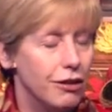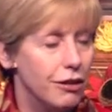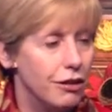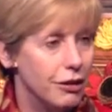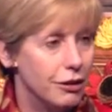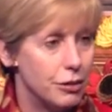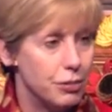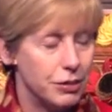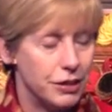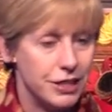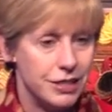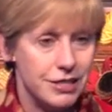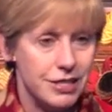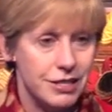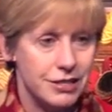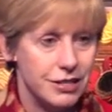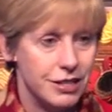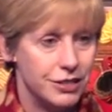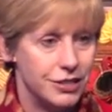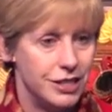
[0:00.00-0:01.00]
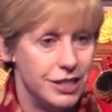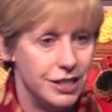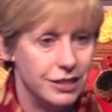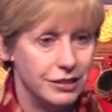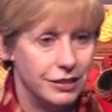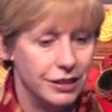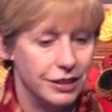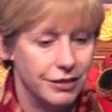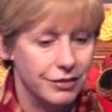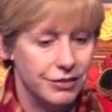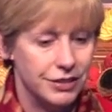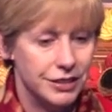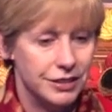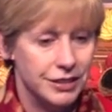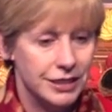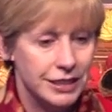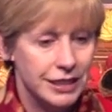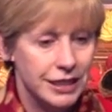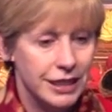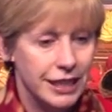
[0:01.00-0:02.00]
all the places that she had lived.
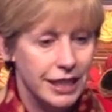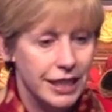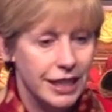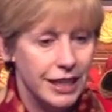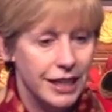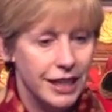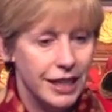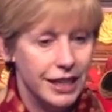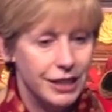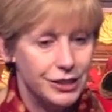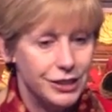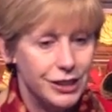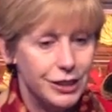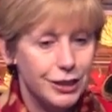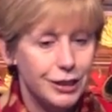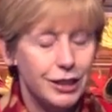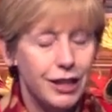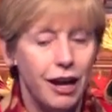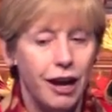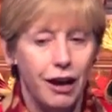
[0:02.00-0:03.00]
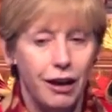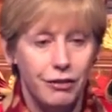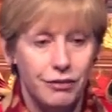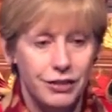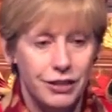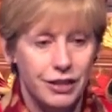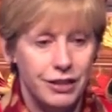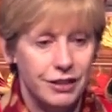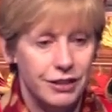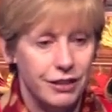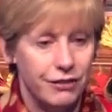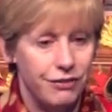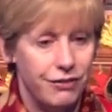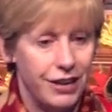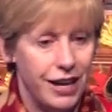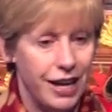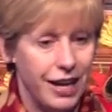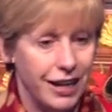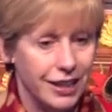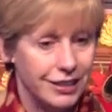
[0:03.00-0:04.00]
She loved the
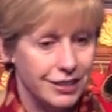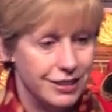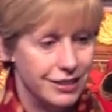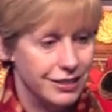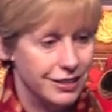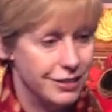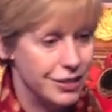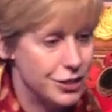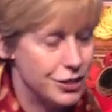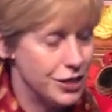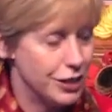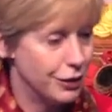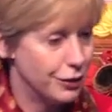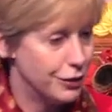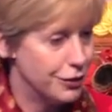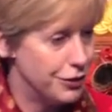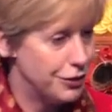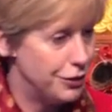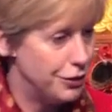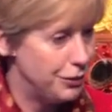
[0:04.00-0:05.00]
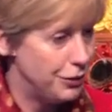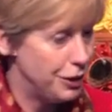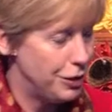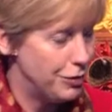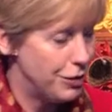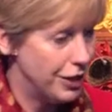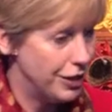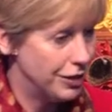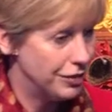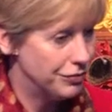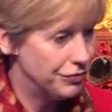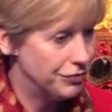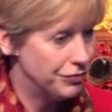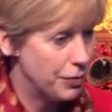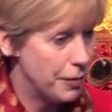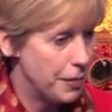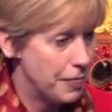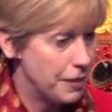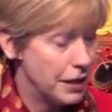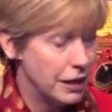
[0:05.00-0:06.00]
fact that she learned to do email.
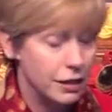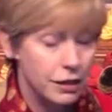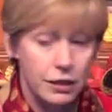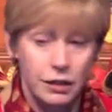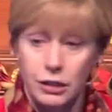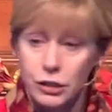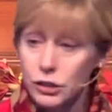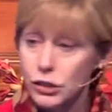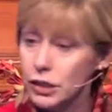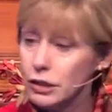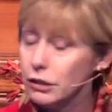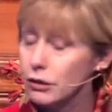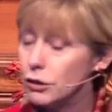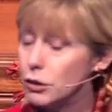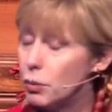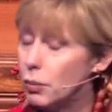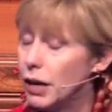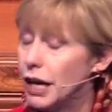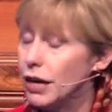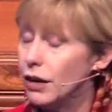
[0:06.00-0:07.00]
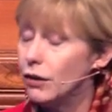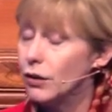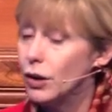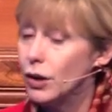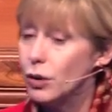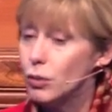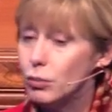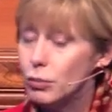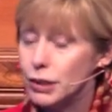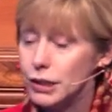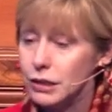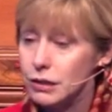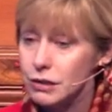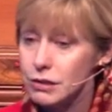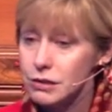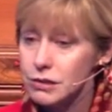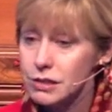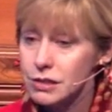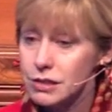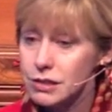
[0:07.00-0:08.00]
She learned to pay her own
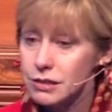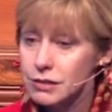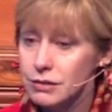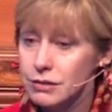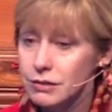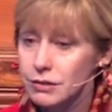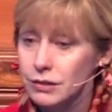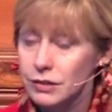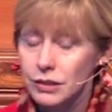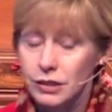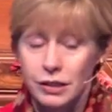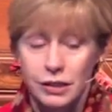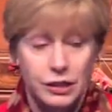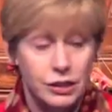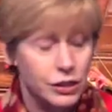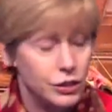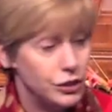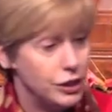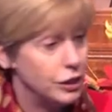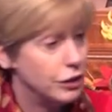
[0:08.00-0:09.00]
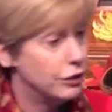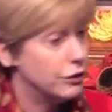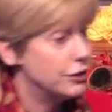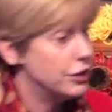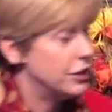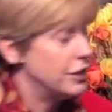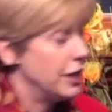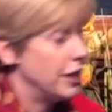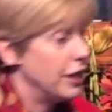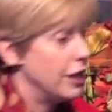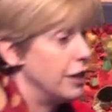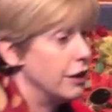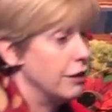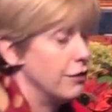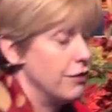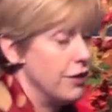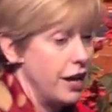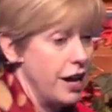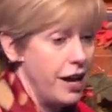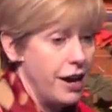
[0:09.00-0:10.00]
bills. She learned to take care
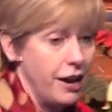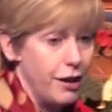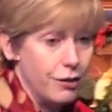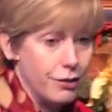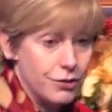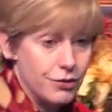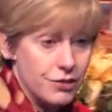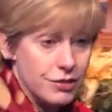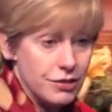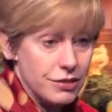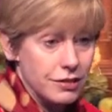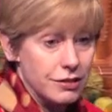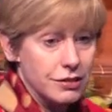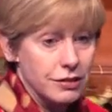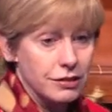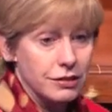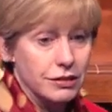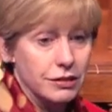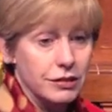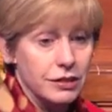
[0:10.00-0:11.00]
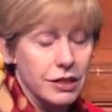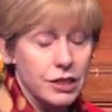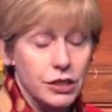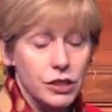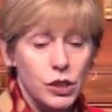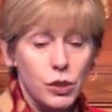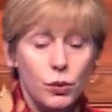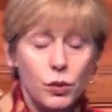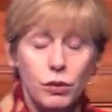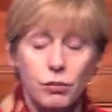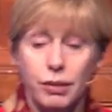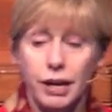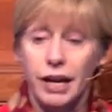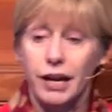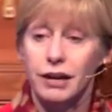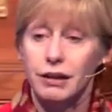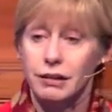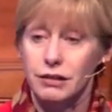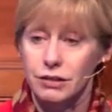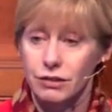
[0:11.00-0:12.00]
of the house, and she went
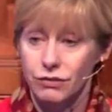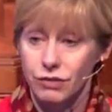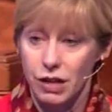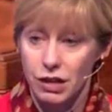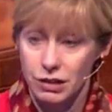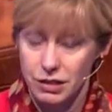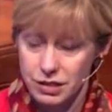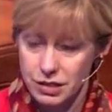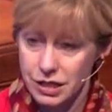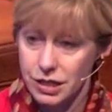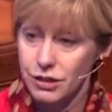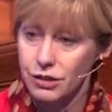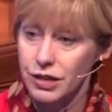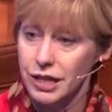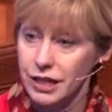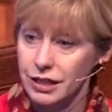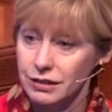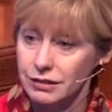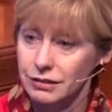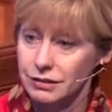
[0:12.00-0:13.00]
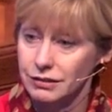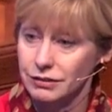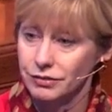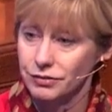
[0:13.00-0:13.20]
back to volunteering.